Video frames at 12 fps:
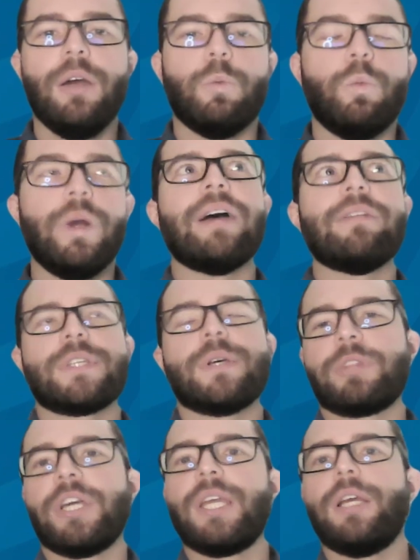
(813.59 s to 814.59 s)
we have
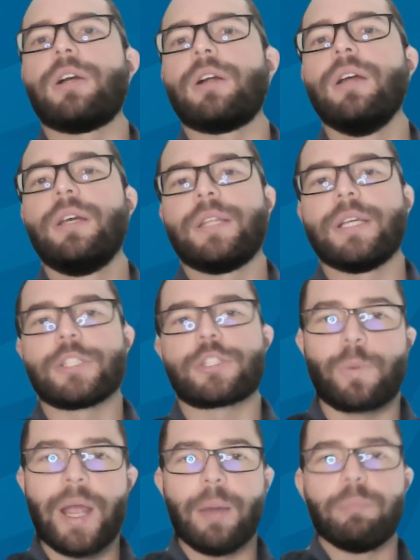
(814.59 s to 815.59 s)
something here that is
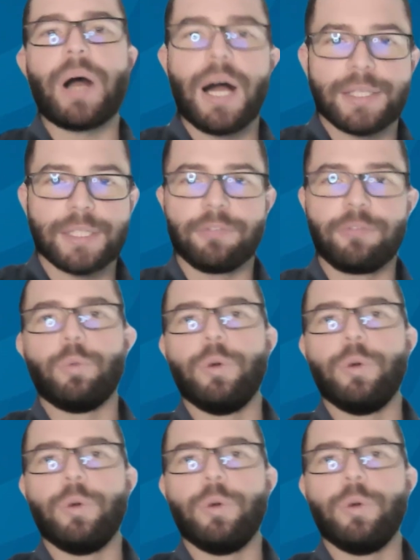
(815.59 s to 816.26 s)
gram positive.